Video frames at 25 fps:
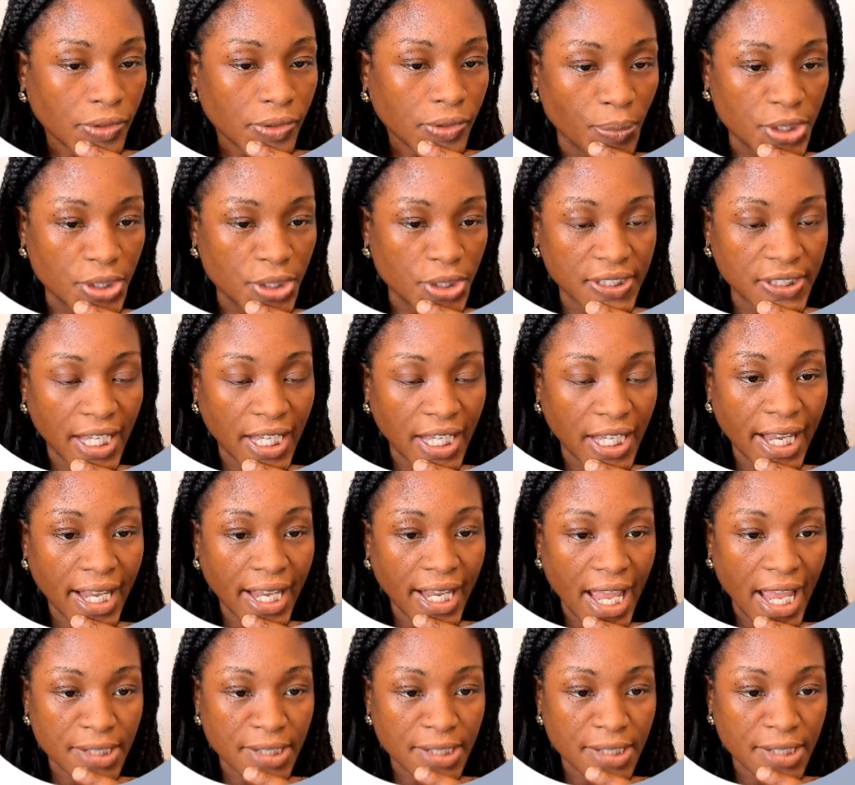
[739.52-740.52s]
Which is the AI
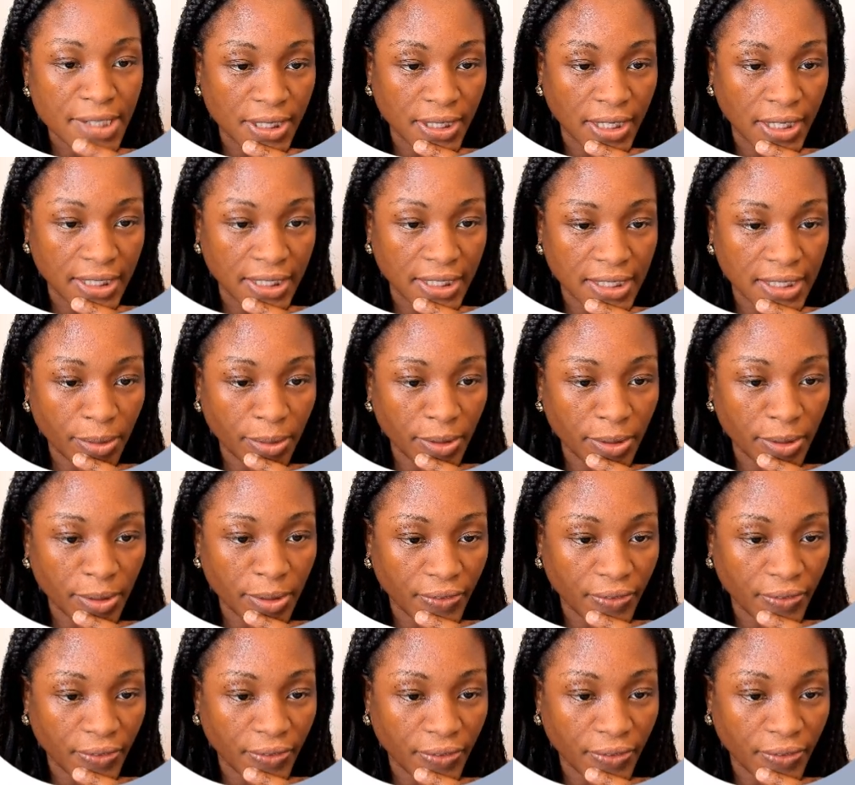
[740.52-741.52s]
Cash Machine. That's the name of the
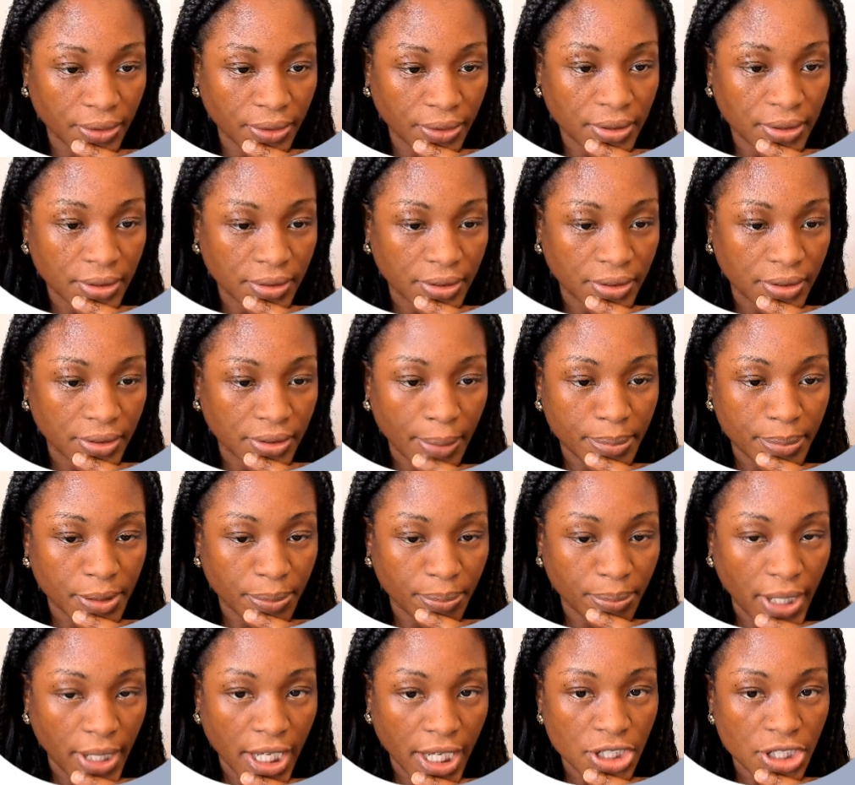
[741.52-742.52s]
funnel, the
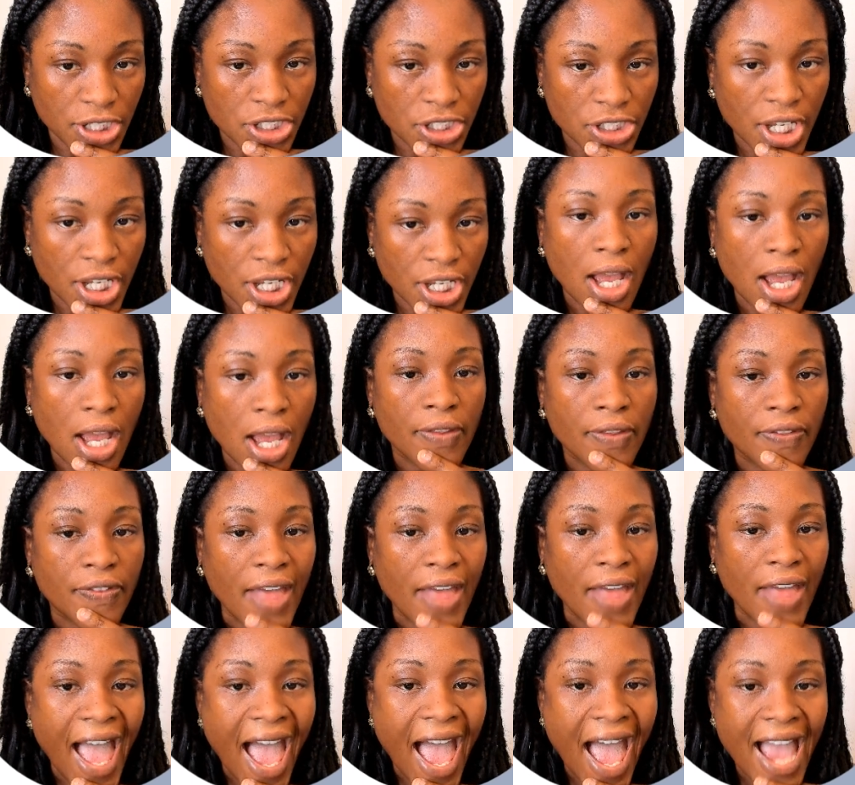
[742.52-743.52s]
opt-in page.
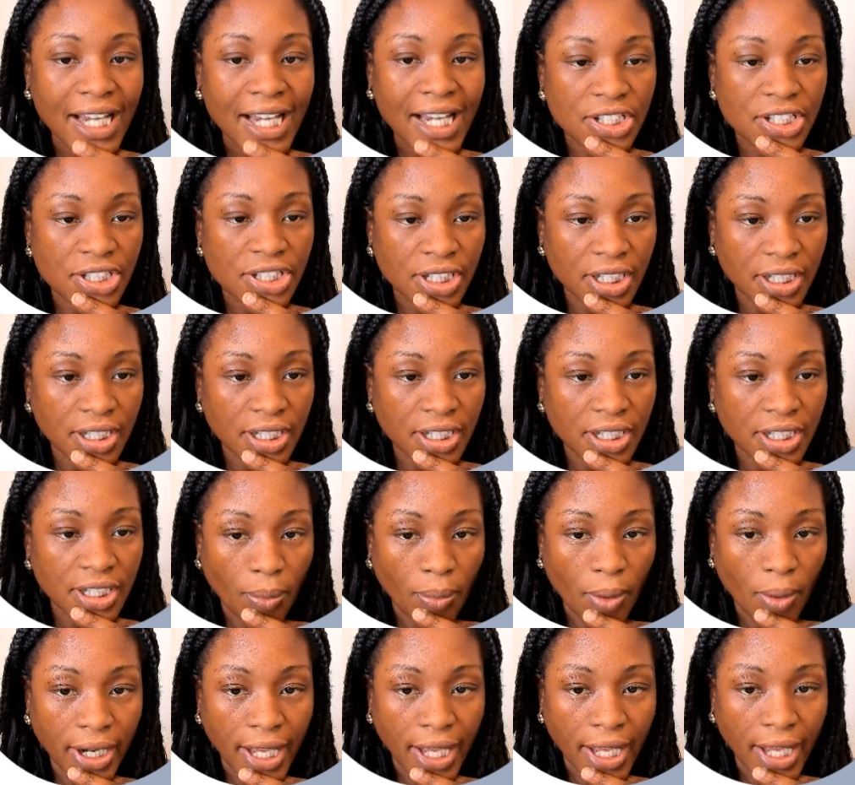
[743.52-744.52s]
The action that I
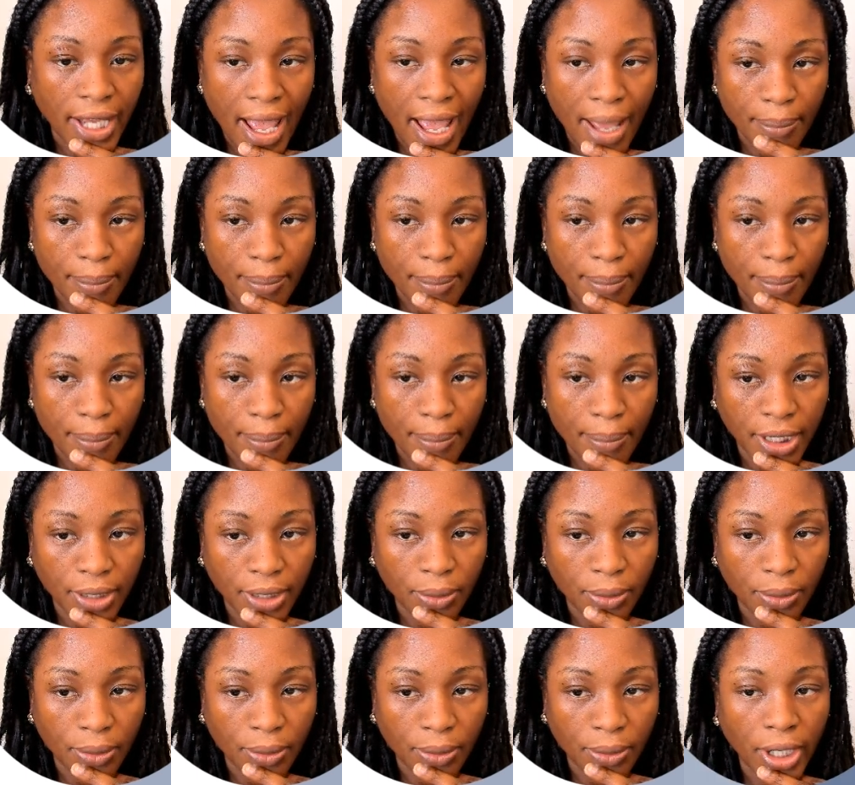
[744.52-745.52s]
want to happen,
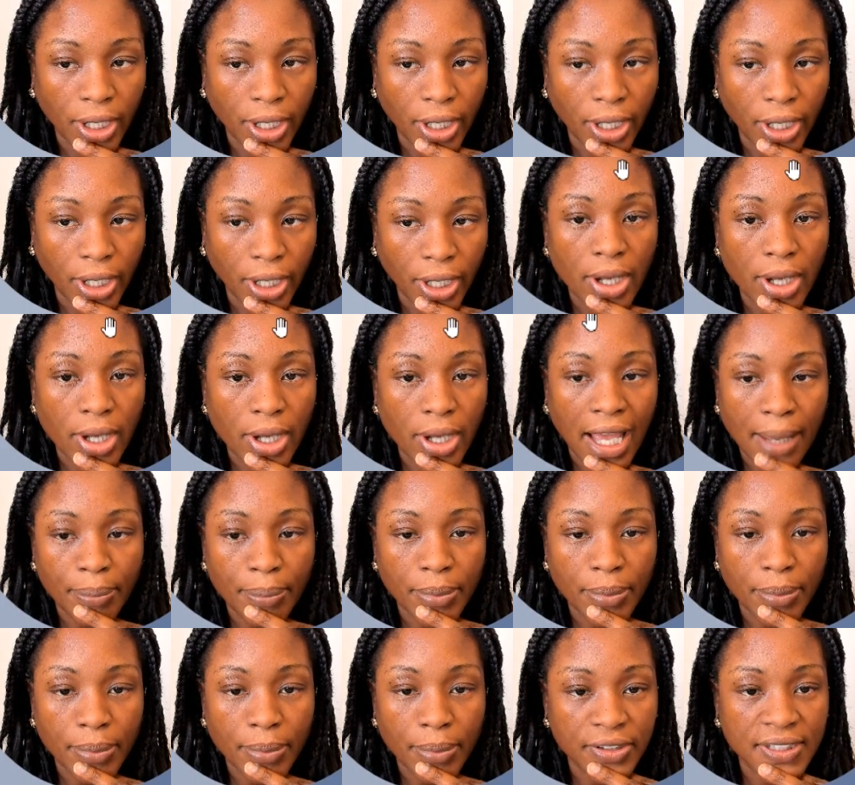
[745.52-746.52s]
meaning I want to
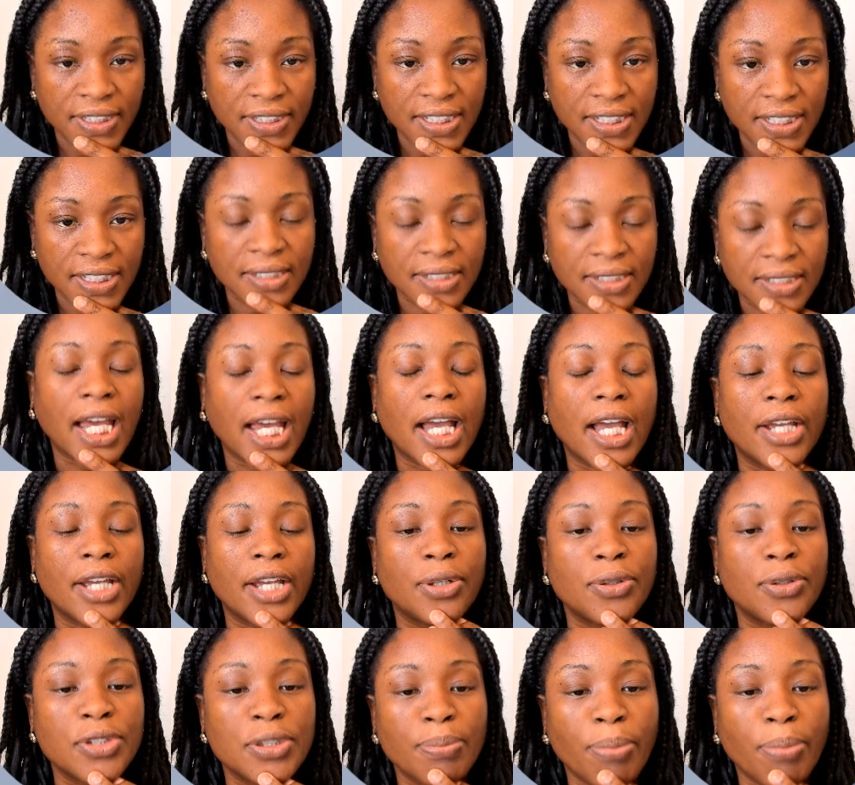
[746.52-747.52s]
happen on
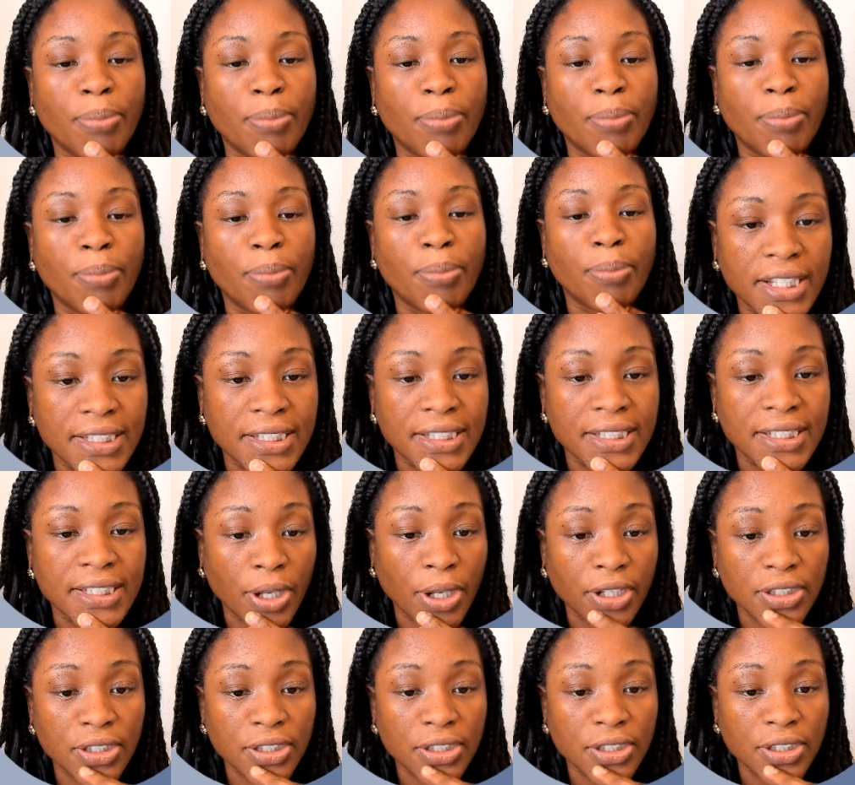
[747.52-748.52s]
system.io's part, is I
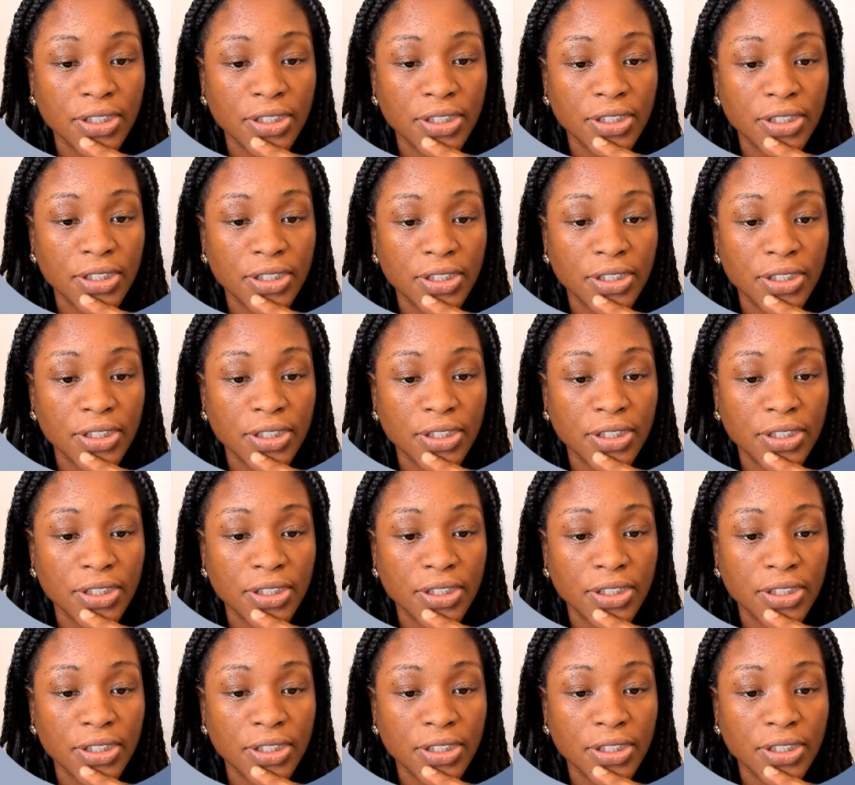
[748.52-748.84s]
want it to first